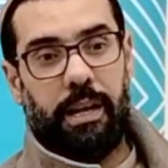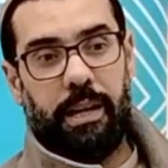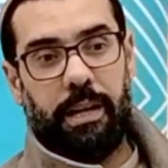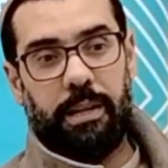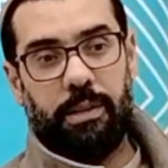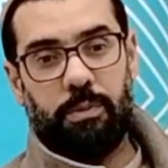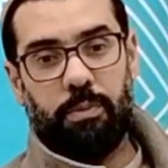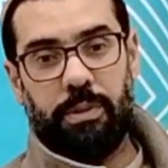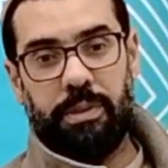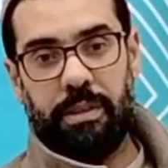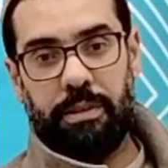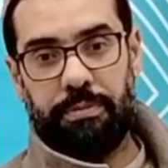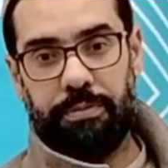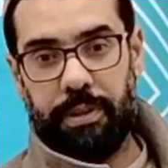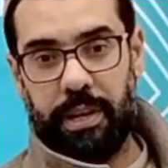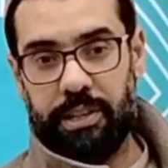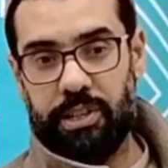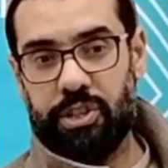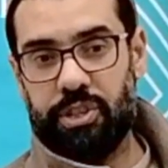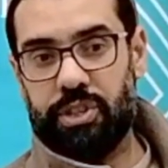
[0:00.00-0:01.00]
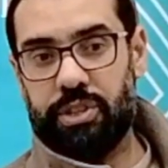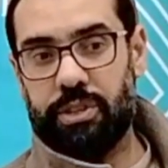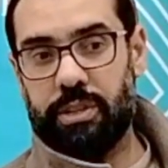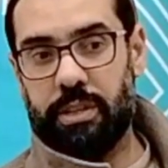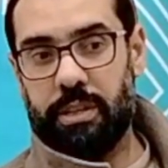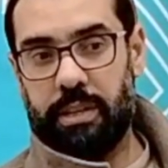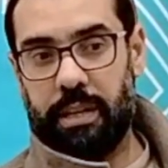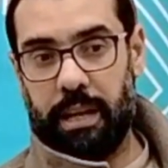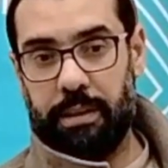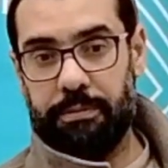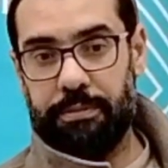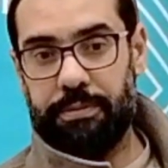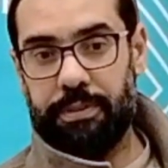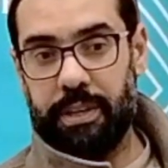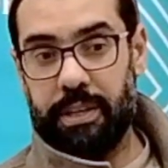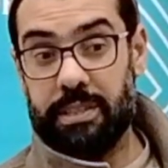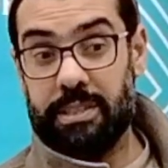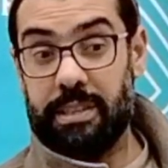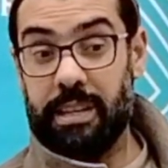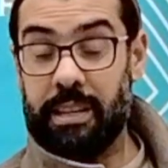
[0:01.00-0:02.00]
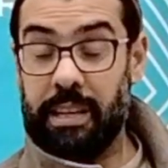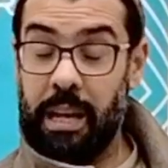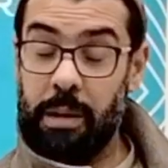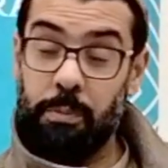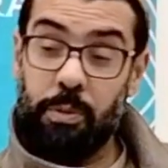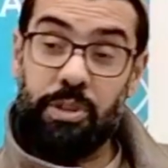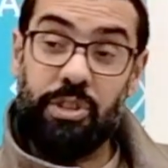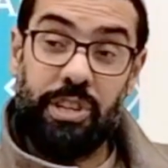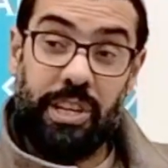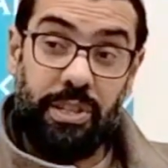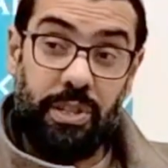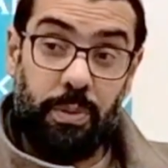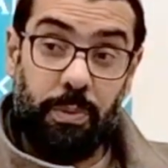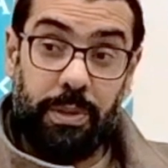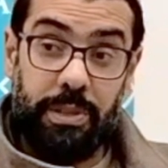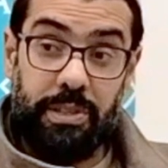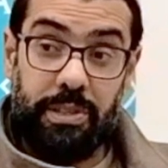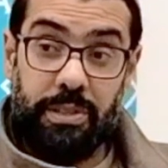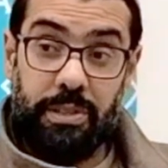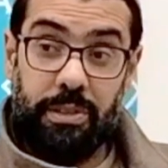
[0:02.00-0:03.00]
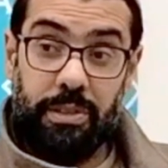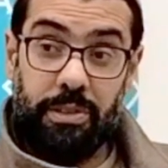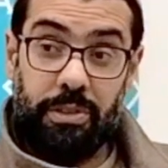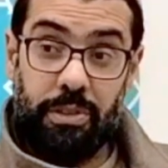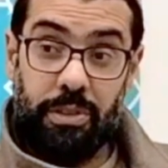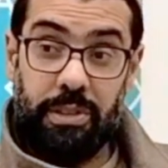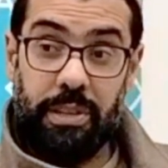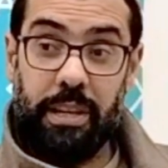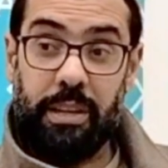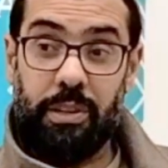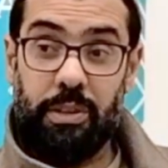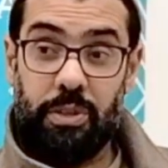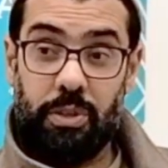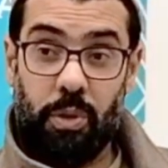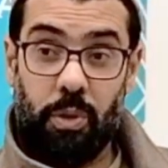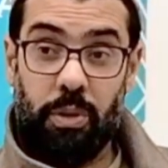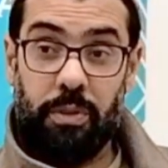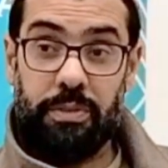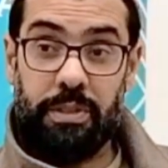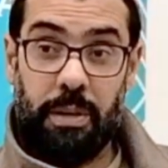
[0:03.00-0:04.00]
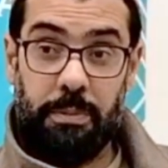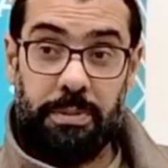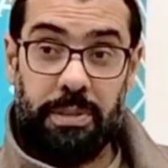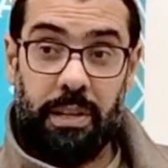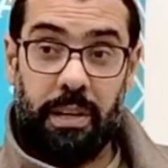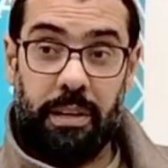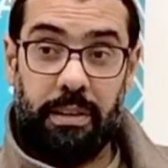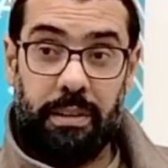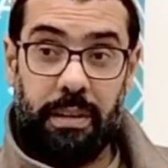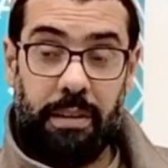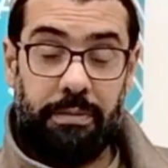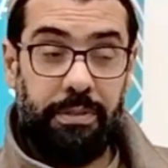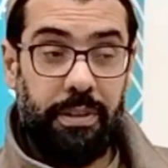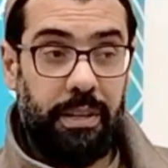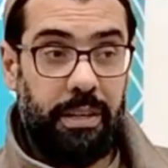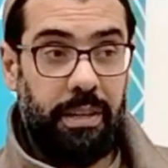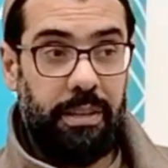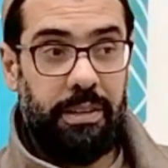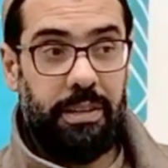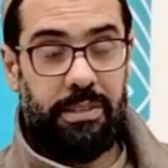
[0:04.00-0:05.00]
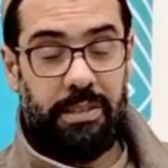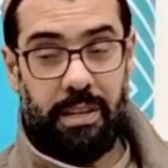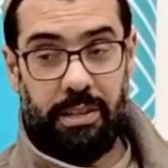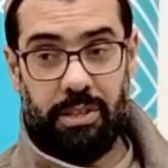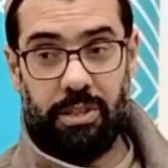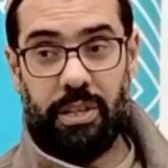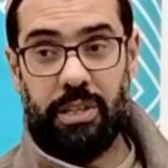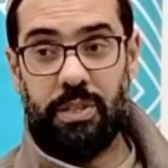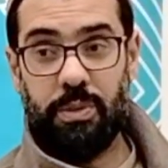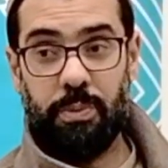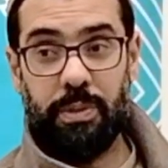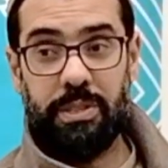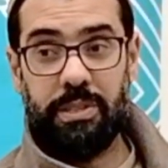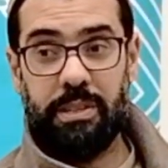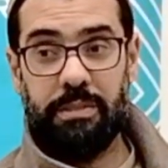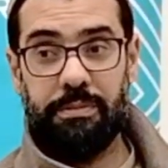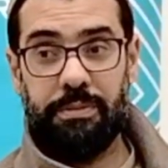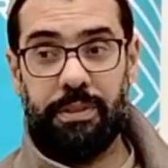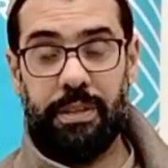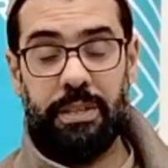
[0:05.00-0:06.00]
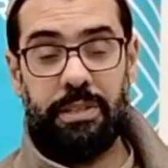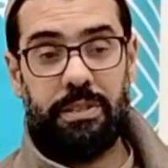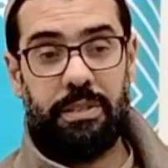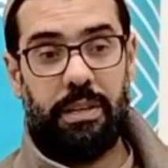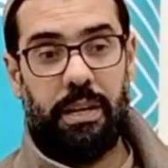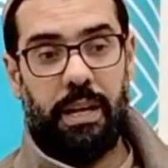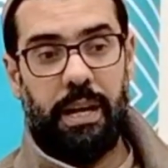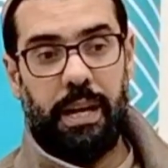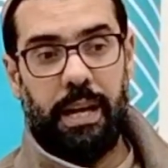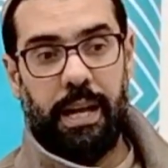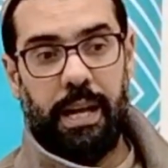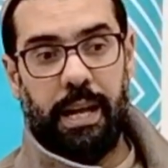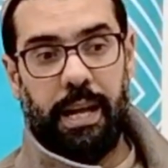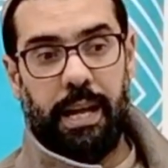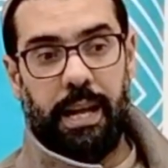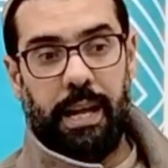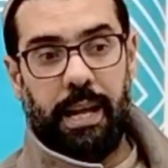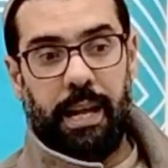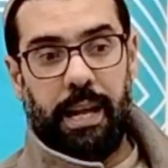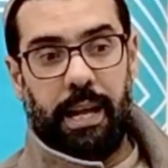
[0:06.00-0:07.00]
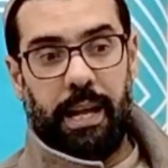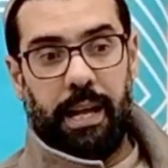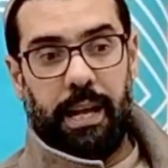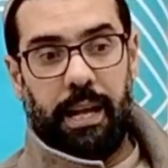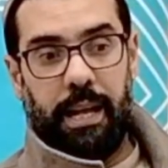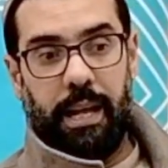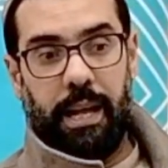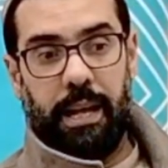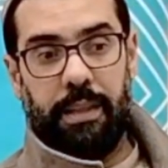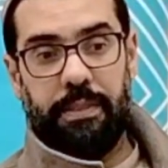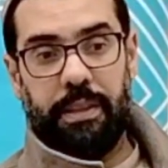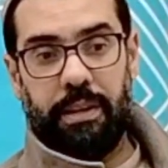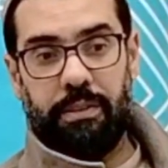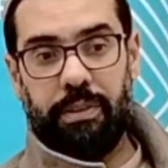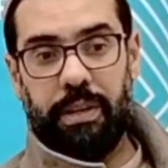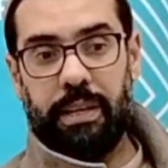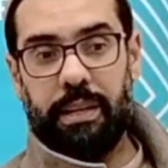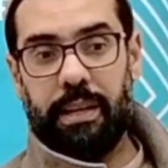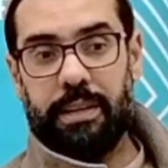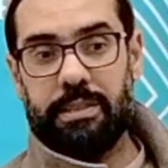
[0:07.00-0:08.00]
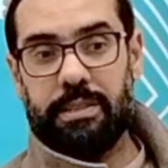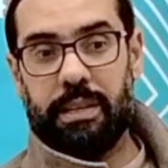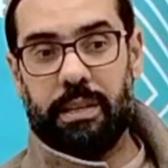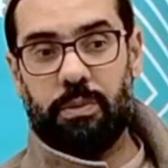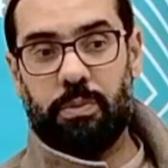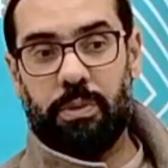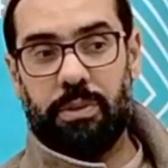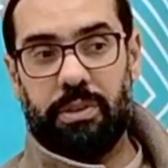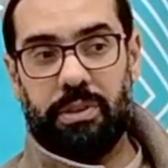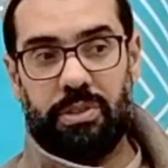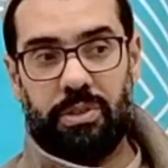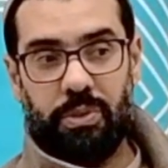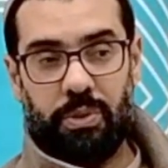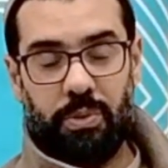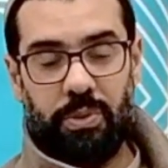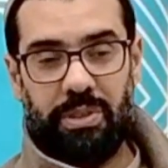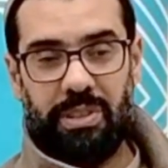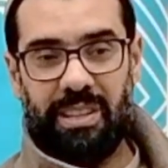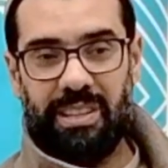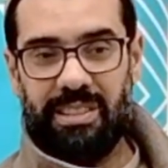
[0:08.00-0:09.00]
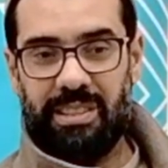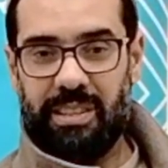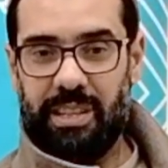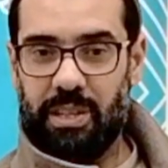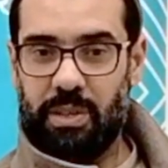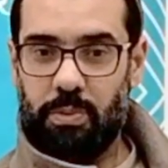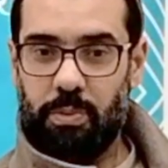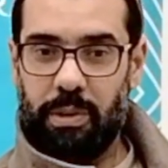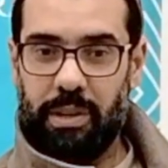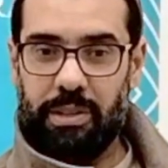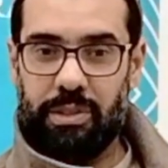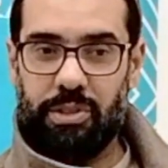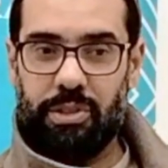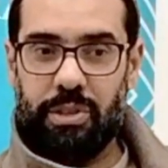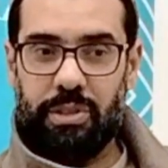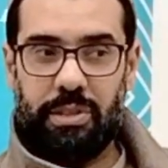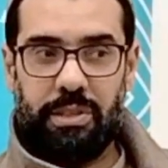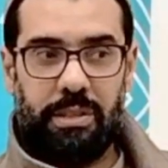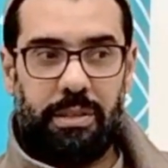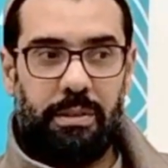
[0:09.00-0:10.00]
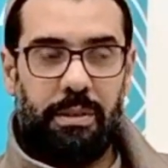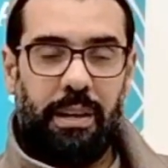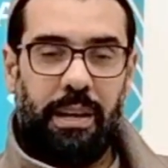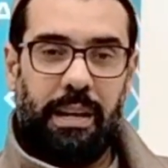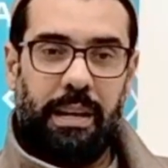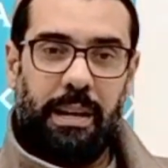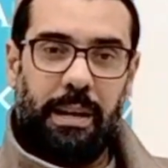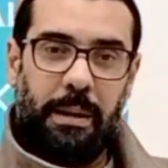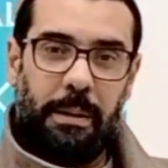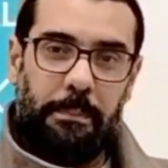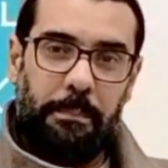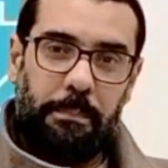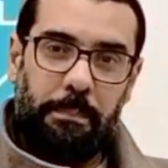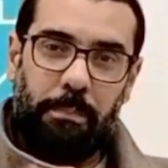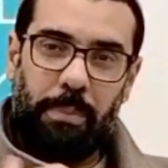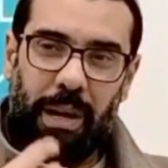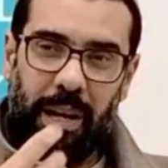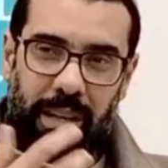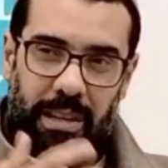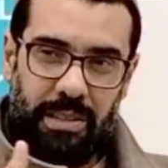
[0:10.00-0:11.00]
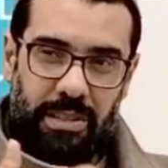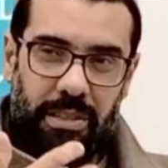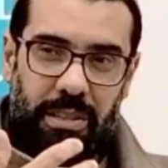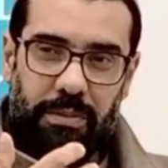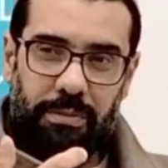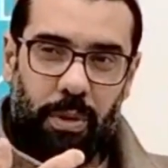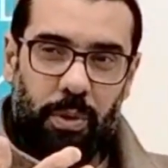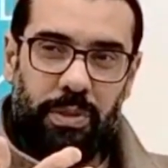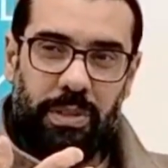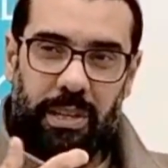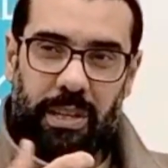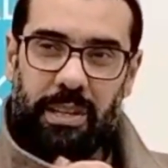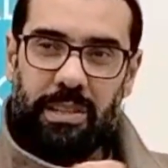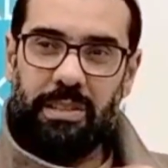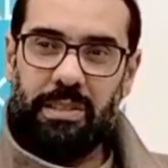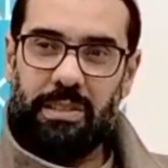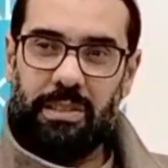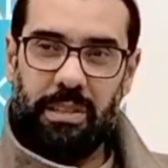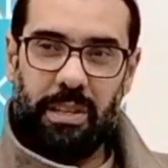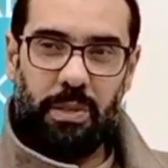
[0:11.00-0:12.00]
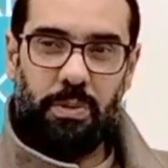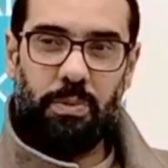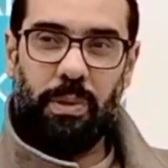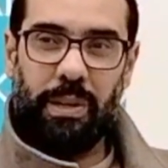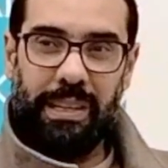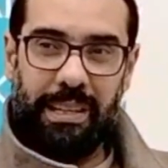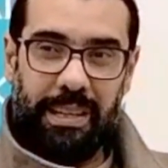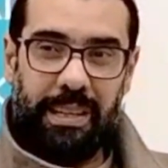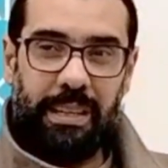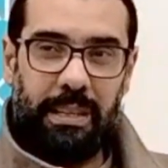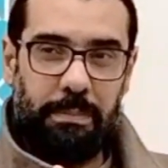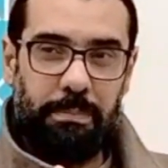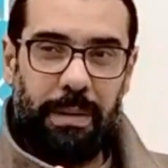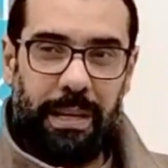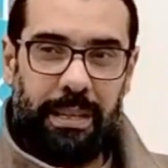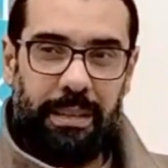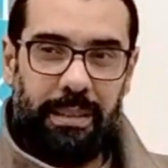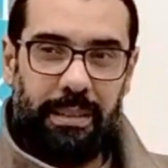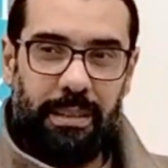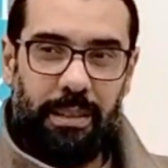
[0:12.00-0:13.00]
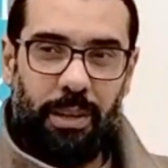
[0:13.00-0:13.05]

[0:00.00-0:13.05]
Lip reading: And when the French came first, they came with Jesuits to take control of sub-Saharan Africa. They sent Jesuits in first. And they realized that with the Senussis, these weren't just pious devotees, these were learned men